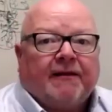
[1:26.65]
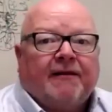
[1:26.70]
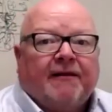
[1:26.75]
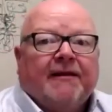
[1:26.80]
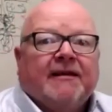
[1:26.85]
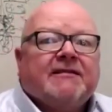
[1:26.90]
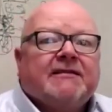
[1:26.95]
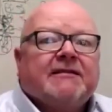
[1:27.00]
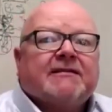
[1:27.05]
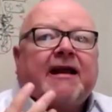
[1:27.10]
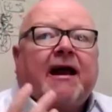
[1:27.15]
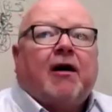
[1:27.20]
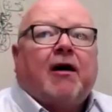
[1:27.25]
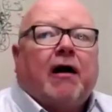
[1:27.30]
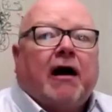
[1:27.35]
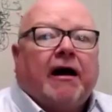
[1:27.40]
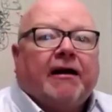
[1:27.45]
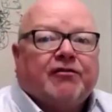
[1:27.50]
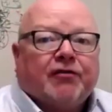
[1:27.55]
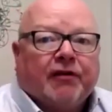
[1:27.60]
this is
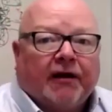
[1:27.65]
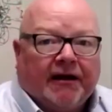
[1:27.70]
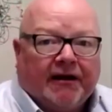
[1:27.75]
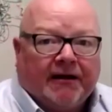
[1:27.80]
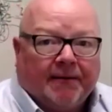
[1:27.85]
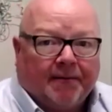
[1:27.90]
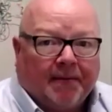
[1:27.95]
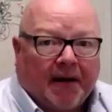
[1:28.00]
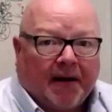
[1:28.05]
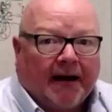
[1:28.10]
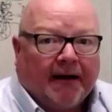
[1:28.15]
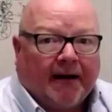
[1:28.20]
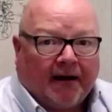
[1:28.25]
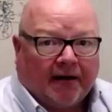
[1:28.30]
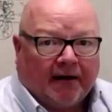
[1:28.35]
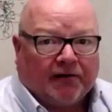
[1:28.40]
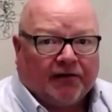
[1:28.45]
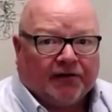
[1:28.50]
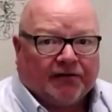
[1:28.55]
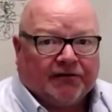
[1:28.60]
how I trained my
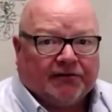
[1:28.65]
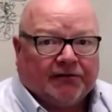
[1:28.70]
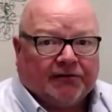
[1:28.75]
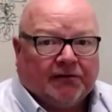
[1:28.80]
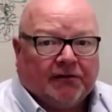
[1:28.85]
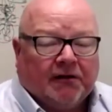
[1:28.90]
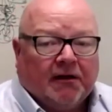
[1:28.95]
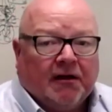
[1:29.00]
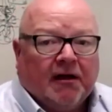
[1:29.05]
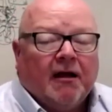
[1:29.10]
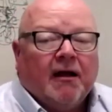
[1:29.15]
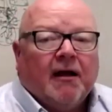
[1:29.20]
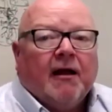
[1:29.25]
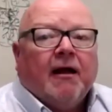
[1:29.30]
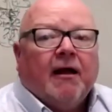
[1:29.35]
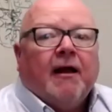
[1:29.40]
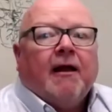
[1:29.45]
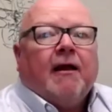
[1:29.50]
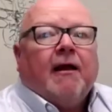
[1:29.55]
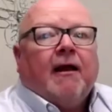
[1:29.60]
doctors.
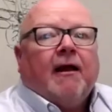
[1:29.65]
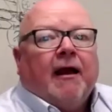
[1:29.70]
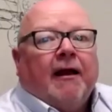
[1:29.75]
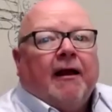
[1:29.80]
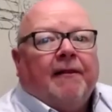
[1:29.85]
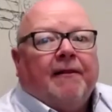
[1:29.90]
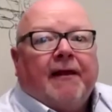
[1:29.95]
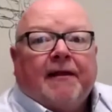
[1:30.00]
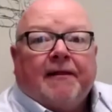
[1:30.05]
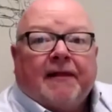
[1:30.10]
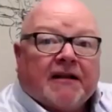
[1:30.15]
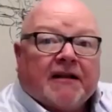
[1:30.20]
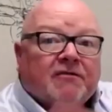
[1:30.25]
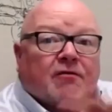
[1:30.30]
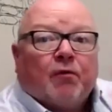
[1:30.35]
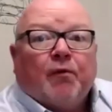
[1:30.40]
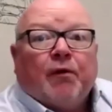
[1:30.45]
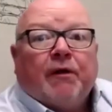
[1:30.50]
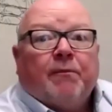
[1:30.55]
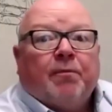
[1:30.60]
And then that's
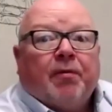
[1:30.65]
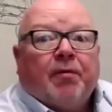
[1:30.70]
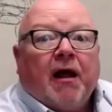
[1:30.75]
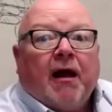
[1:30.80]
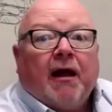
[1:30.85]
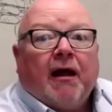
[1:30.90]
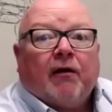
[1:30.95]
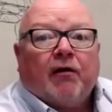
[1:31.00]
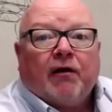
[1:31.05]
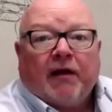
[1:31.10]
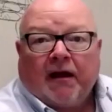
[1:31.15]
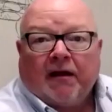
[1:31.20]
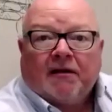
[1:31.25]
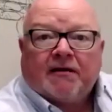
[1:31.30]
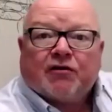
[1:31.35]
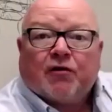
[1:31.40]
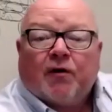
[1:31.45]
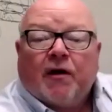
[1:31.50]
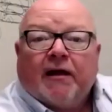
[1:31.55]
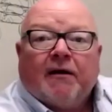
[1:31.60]
what we apply. Okay,
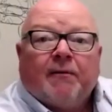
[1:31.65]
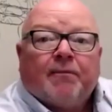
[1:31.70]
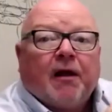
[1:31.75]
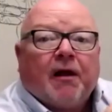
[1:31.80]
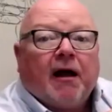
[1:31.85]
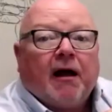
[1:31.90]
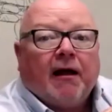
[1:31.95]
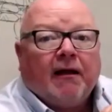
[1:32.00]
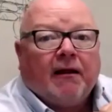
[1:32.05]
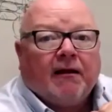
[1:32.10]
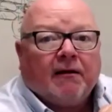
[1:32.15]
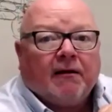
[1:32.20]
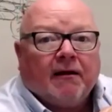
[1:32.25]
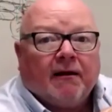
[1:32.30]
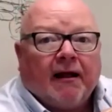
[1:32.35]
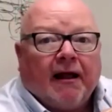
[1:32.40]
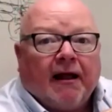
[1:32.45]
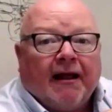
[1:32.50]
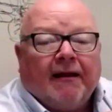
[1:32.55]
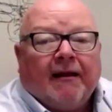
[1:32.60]
let's go ahead and apply it.
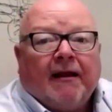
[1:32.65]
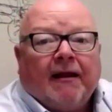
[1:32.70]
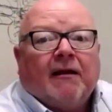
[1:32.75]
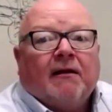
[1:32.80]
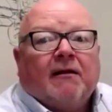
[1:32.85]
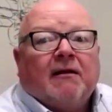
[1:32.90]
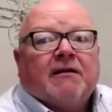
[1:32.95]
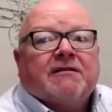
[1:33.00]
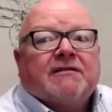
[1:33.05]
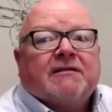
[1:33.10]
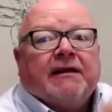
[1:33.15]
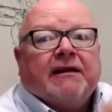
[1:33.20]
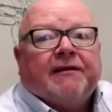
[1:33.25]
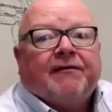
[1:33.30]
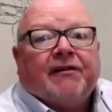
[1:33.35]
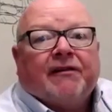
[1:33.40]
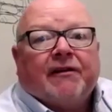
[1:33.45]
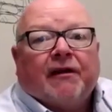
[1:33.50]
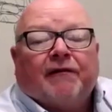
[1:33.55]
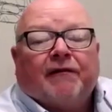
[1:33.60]
And then let's
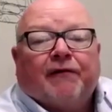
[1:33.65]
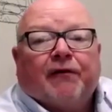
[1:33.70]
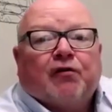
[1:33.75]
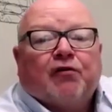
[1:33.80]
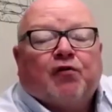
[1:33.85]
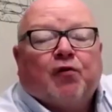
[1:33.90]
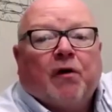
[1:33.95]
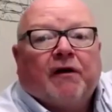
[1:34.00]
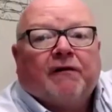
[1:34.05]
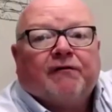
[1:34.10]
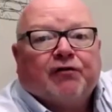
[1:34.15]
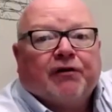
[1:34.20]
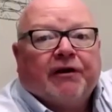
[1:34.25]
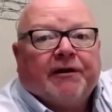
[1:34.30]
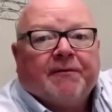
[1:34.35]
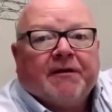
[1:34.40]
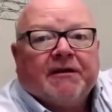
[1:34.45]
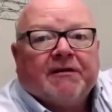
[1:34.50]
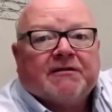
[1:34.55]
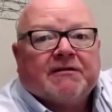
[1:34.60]
leave it there for 12
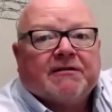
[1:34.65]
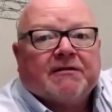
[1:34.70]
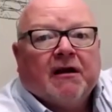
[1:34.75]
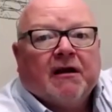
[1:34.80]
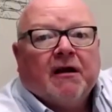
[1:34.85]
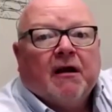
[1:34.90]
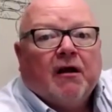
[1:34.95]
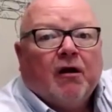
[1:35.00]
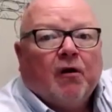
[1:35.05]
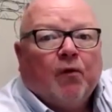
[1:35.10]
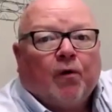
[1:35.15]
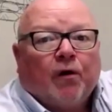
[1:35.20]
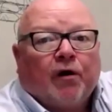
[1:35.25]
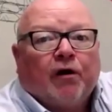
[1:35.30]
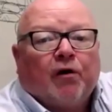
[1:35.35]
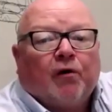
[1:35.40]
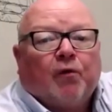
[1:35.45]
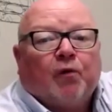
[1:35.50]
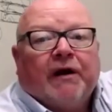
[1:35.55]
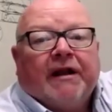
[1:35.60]
treatments. We're
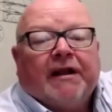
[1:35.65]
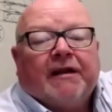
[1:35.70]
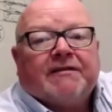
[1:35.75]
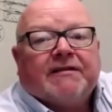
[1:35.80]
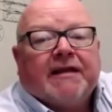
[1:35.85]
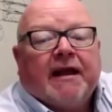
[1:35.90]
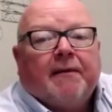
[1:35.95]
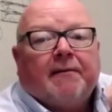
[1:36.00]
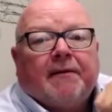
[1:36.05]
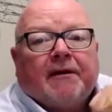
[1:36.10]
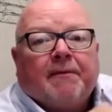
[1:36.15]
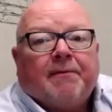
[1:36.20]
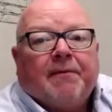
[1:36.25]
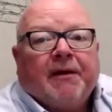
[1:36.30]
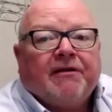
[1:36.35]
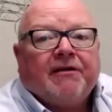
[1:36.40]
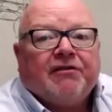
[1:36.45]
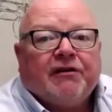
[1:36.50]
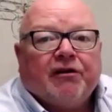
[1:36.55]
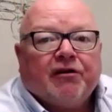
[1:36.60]
going to re-examine the
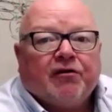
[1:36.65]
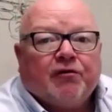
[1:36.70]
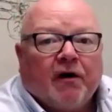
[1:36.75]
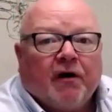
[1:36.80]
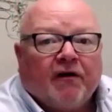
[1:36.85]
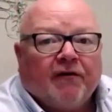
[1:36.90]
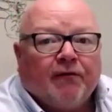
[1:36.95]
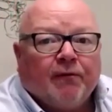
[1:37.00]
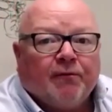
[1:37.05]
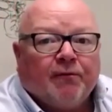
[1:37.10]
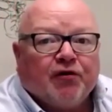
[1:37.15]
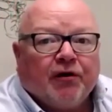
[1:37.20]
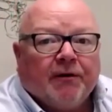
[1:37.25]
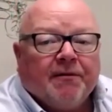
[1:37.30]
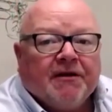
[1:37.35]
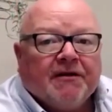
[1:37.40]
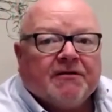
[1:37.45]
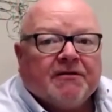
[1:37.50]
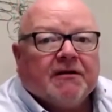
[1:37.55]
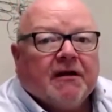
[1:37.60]
patient in 12
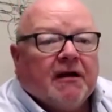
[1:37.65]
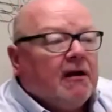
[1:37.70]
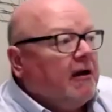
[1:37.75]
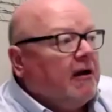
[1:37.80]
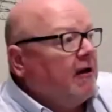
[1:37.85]
treatments.